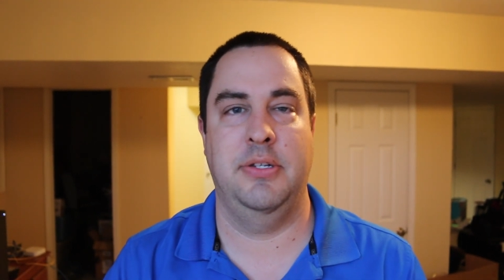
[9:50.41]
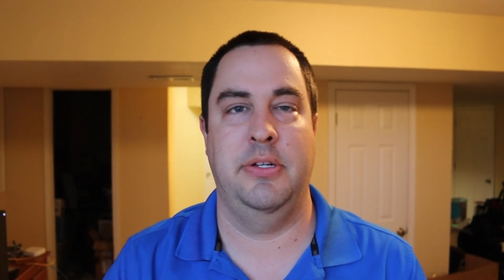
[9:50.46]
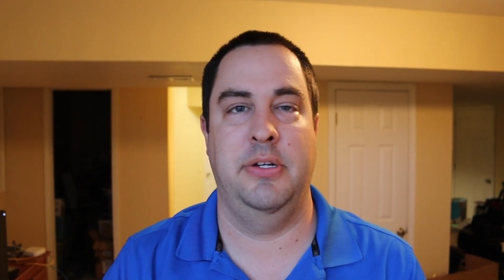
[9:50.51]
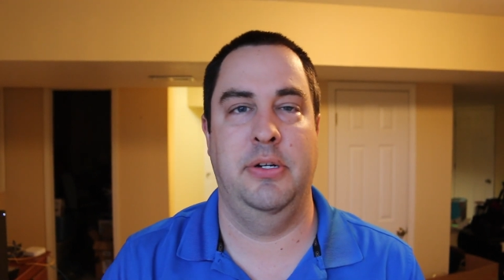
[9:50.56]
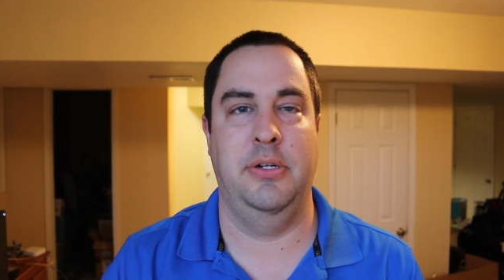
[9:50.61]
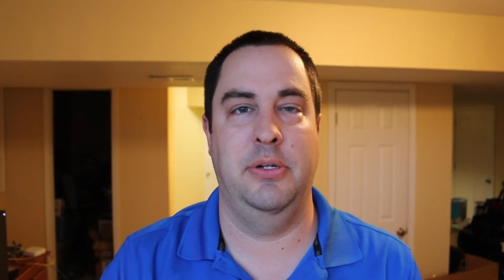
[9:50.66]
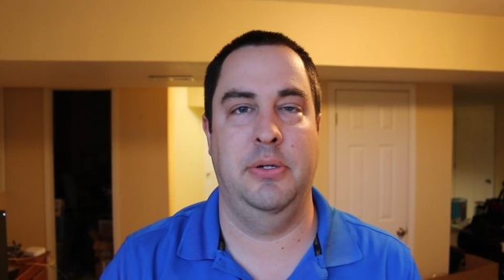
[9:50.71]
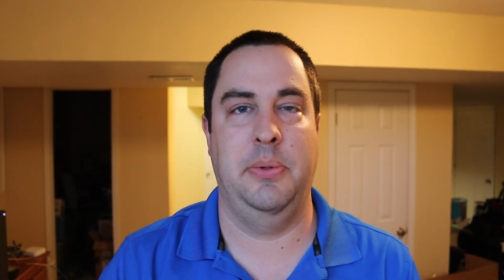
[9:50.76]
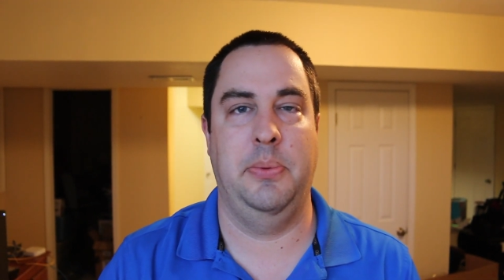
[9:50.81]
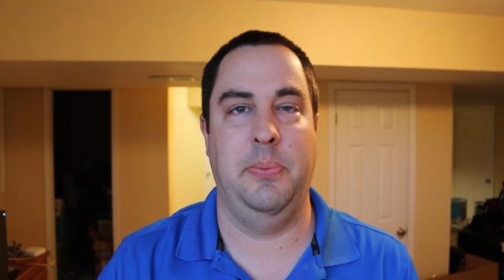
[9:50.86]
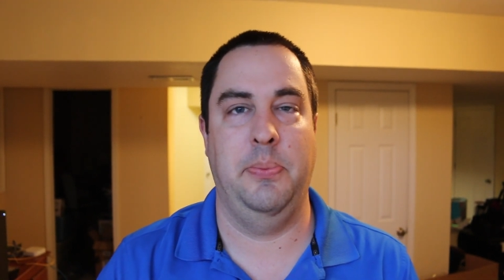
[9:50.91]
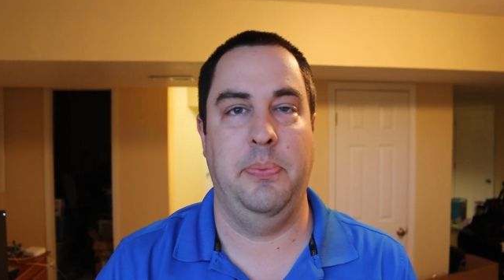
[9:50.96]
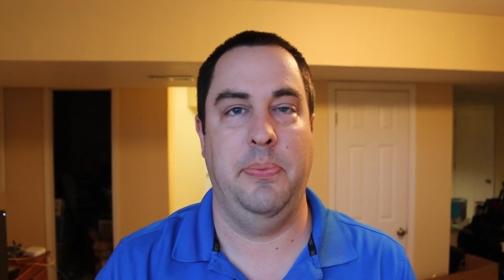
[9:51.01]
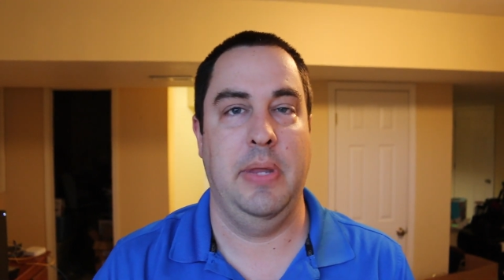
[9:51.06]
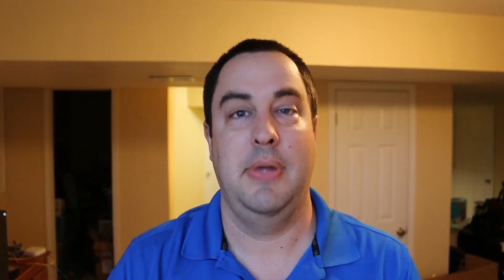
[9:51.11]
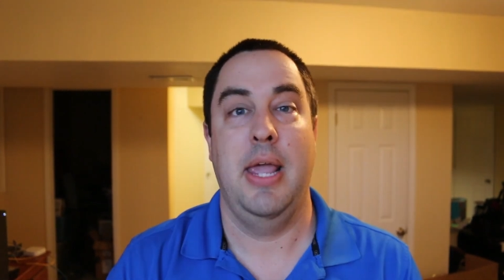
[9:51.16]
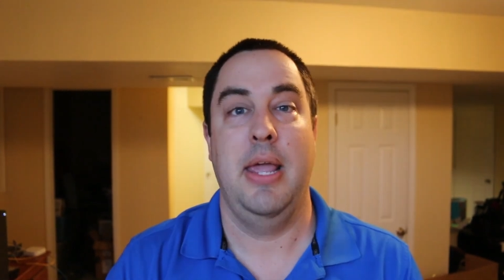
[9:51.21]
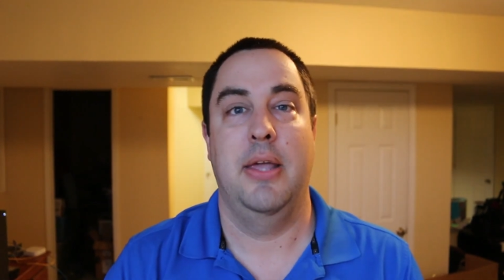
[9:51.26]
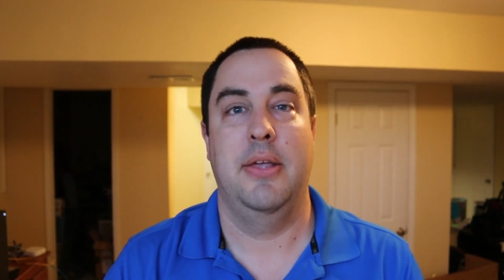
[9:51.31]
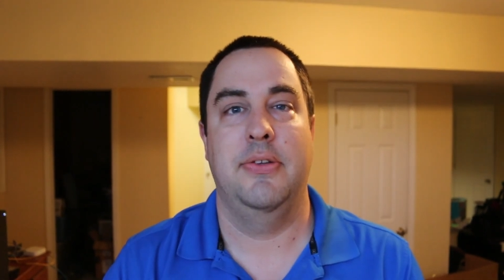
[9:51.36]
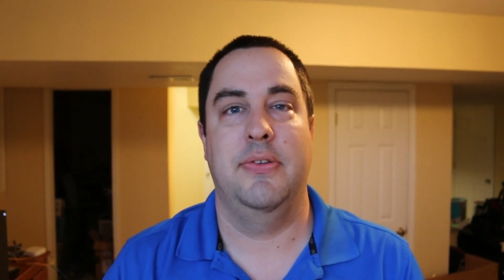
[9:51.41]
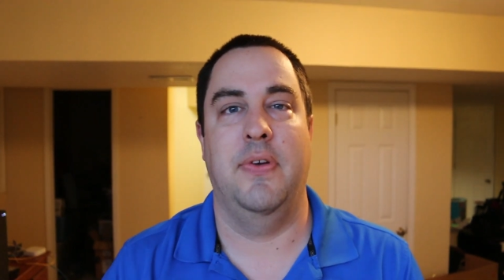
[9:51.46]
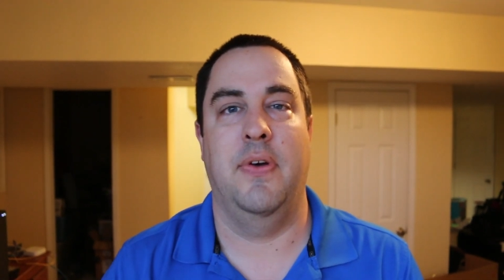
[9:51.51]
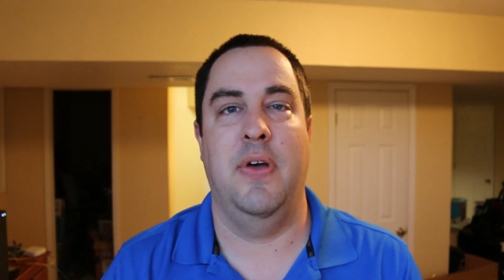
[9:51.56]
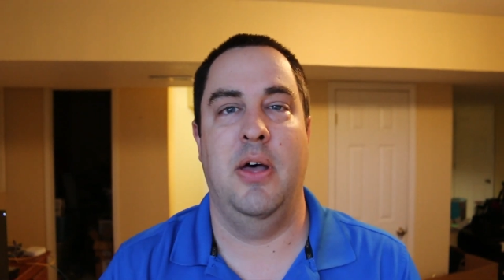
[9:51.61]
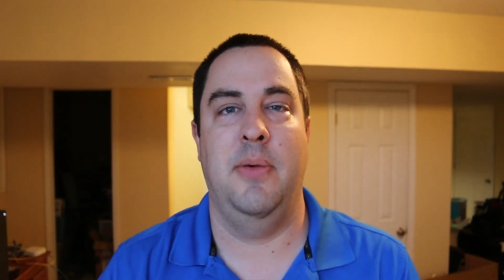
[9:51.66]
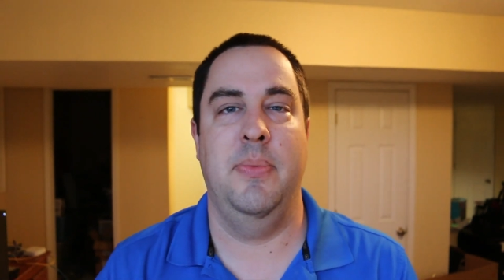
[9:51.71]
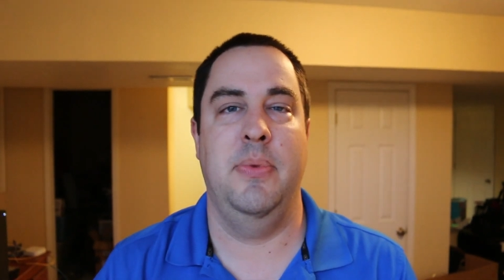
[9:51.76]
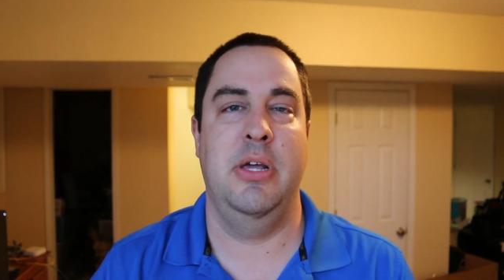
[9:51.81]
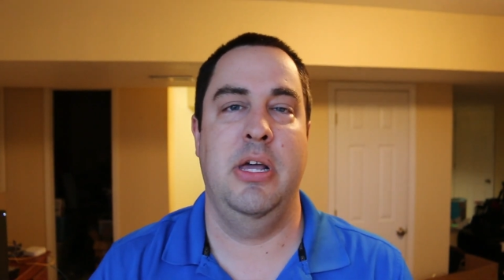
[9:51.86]
so
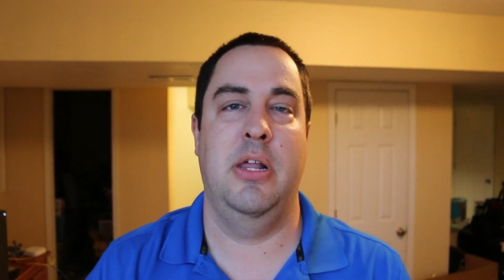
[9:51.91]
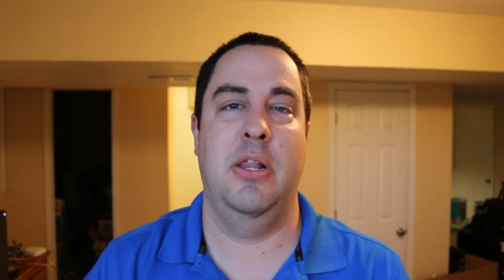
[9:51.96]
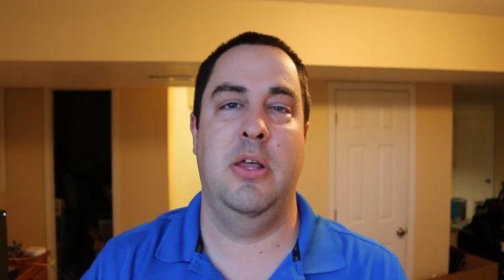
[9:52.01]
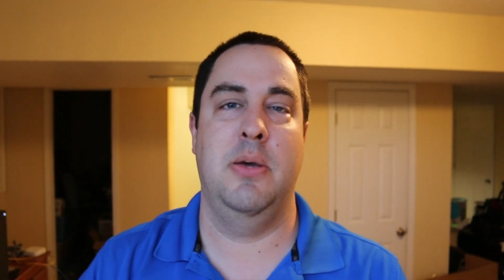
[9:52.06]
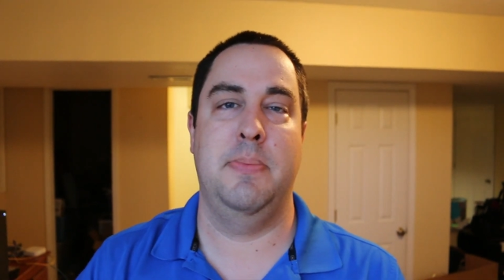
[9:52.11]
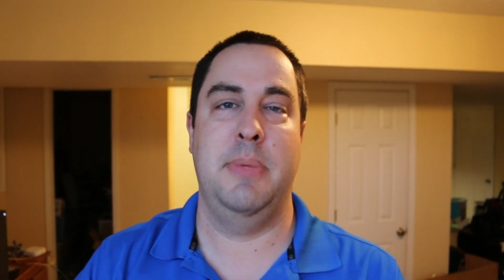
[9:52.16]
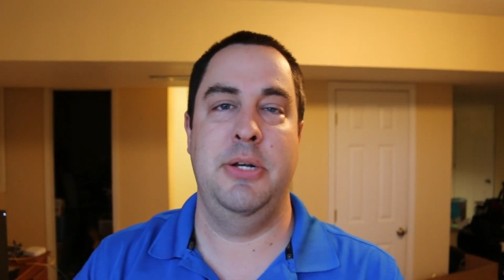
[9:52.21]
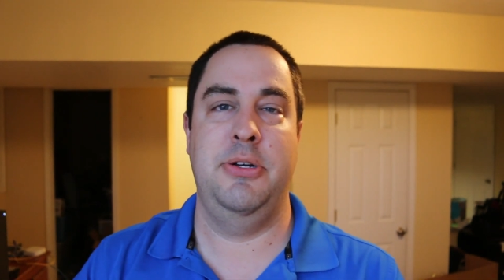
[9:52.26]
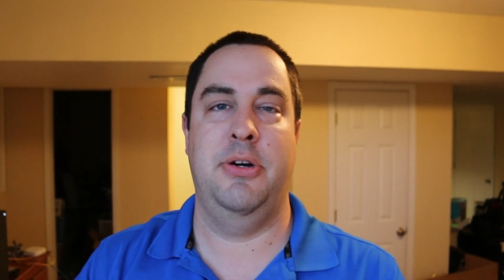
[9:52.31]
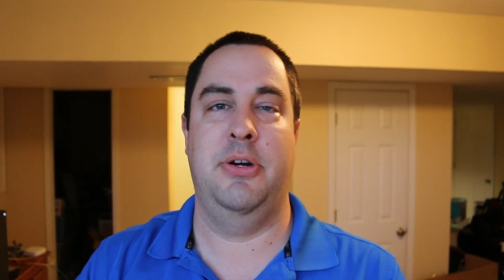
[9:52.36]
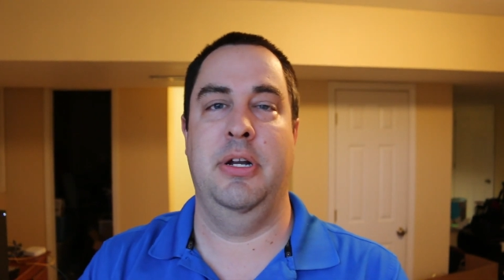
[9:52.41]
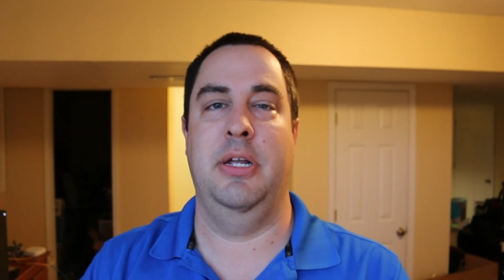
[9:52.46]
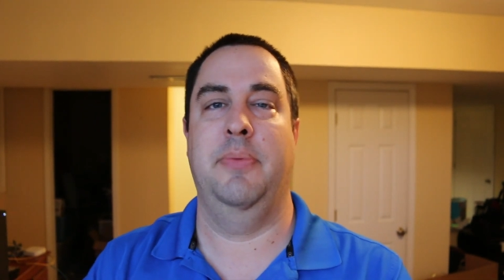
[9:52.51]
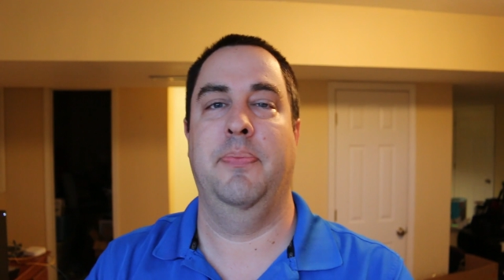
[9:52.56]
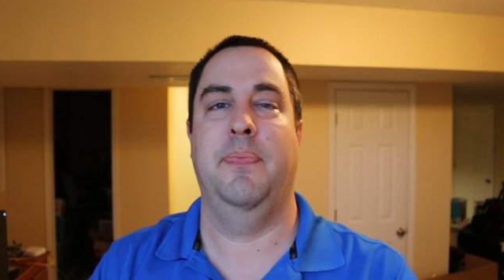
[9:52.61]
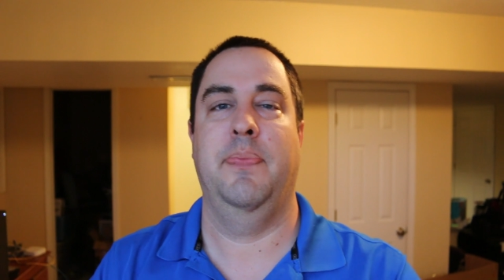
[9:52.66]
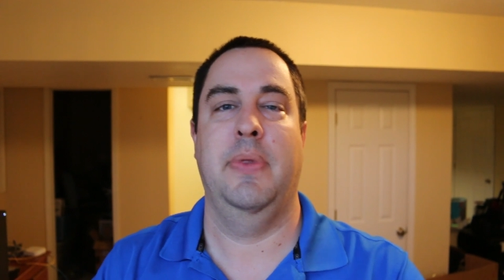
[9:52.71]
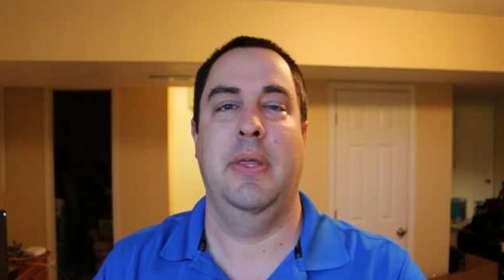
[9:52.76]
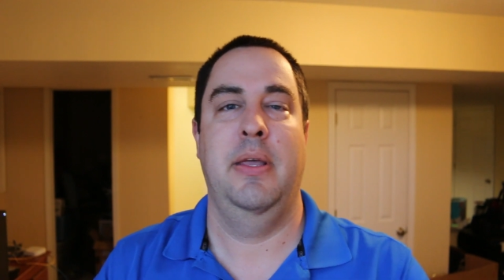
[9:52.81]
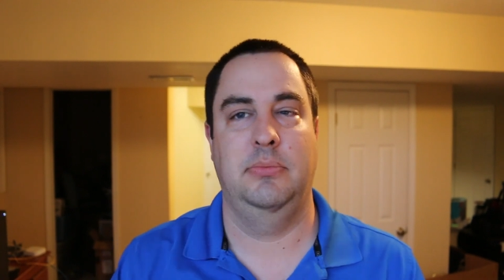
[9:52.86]
help me along my journey.